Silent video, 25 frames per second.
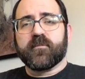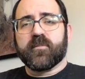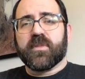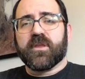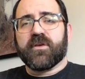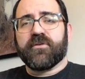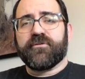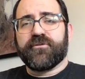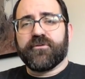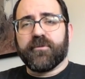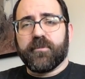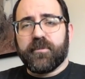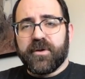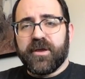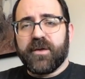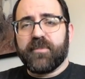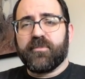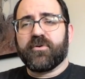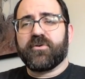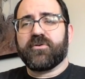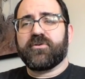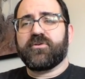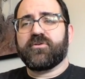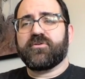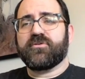For
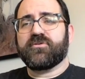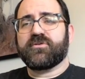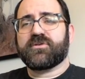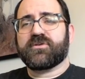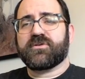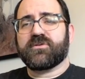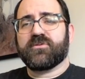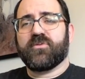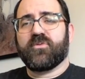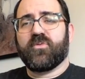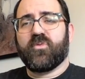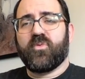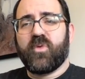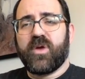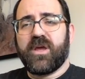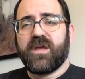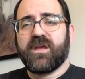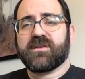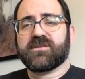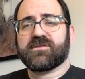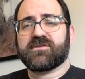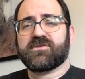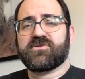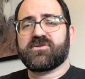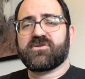people whose
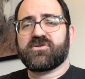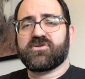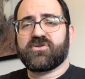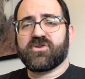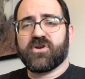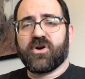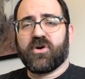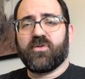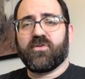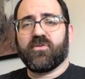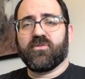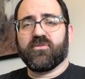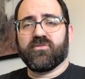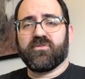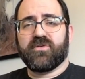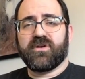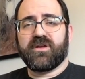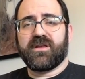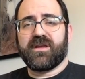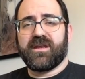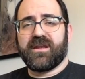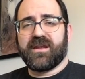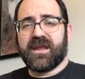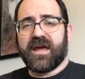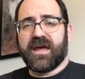weeks don't
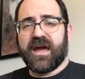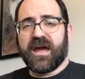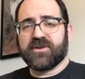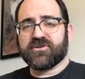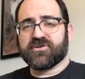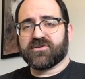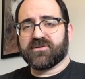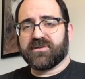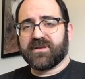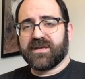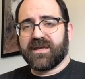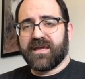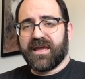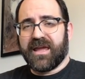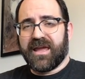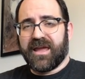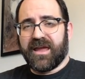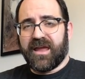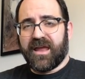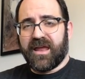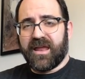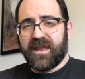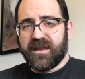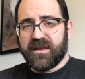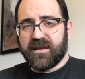really naturally
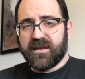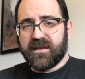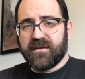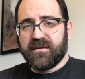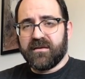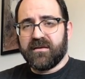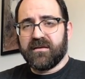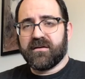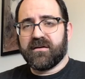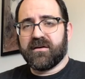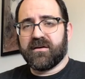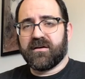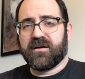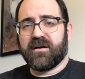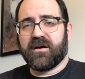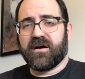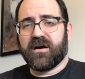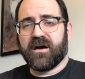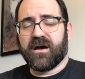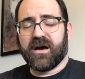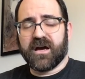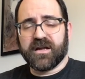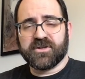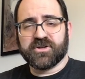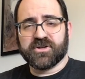end
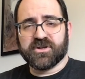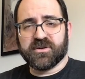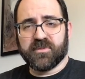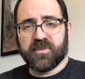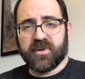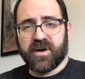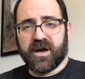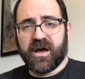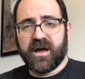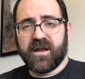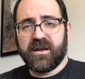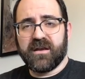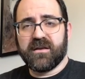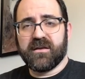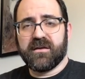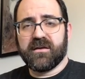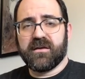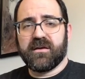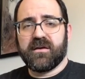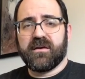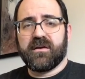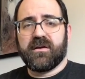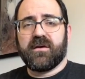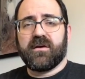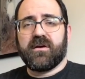on Shabbat,
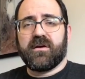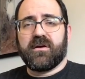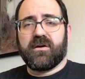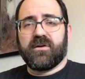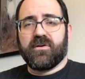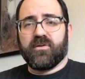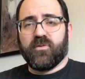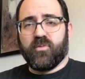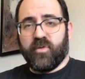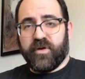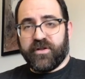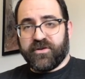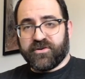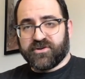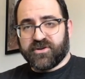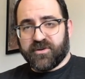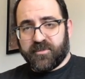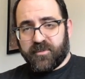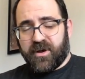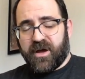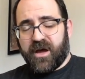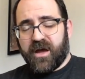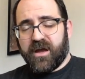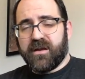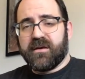with
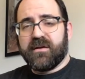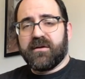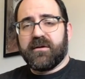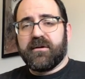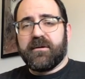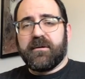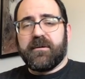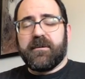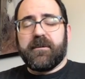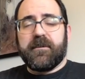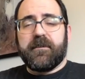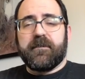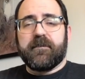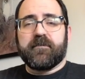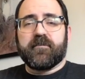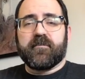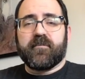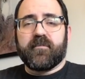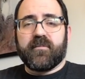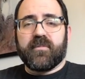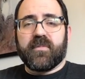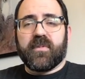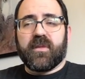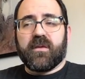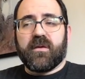Shabbat,
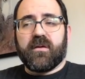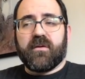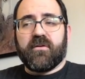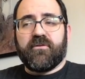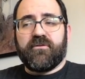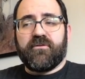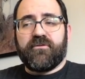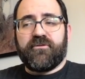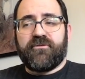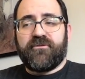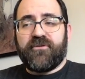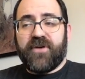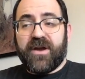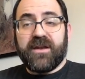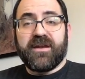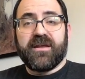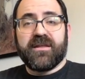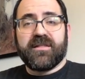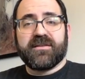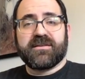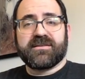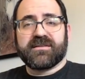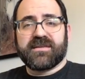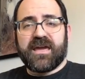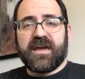
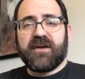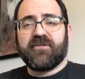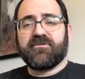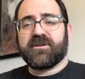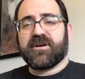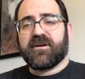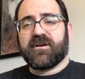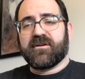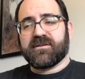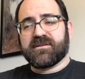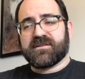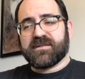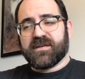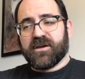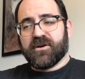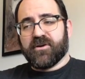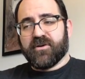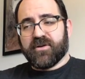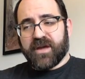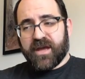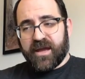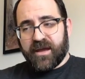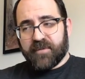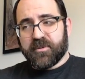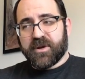finding this countdown and saying,
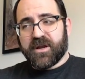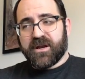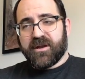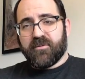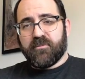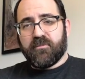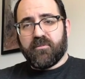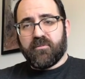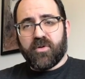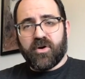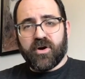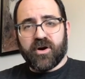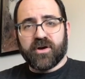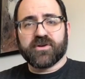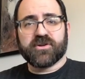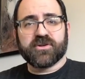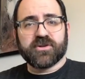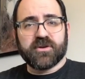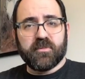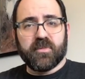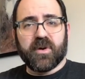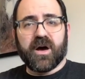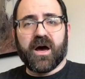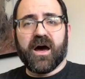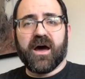okay, I'm going to mark
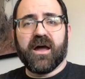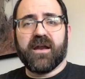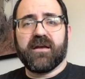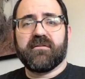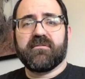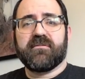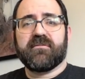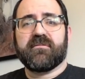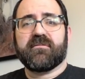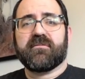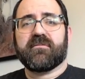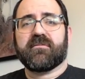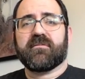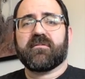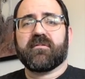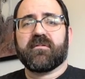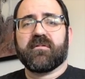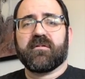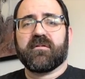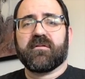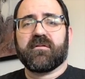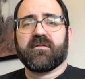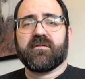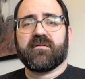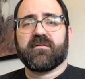Shabbat
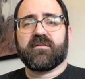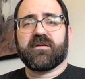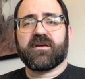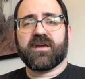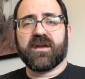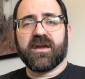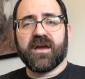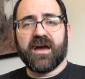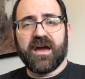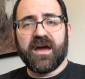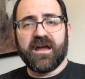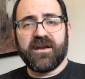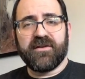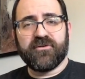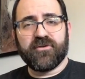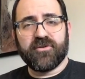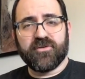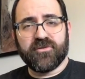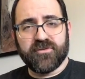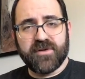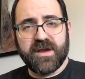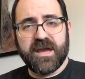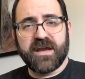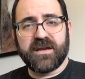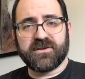can kind of
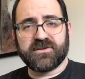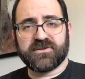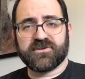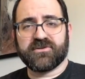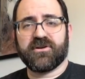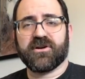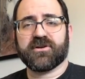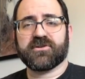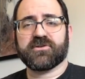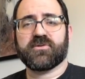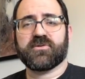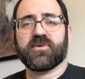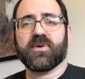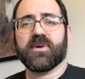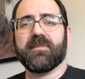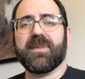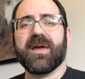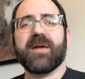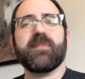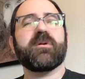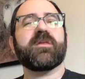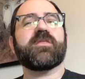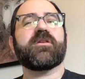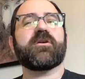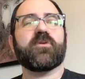create a structure where
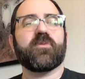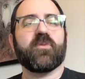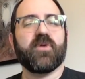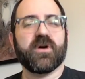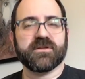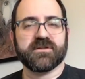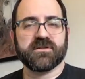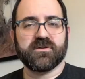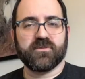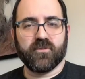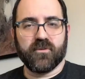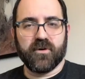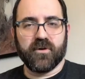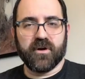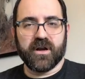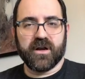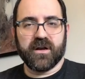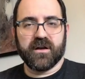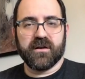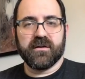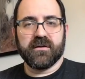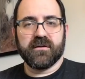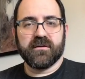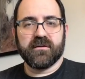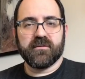maybe there wasn't
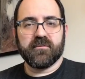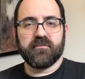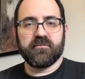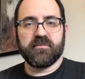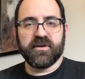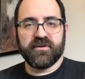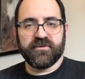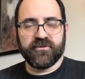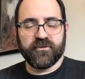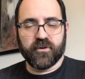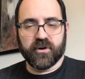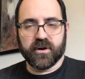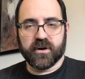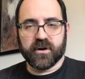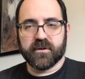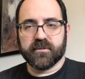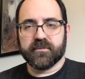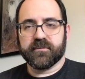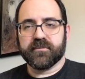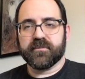one before.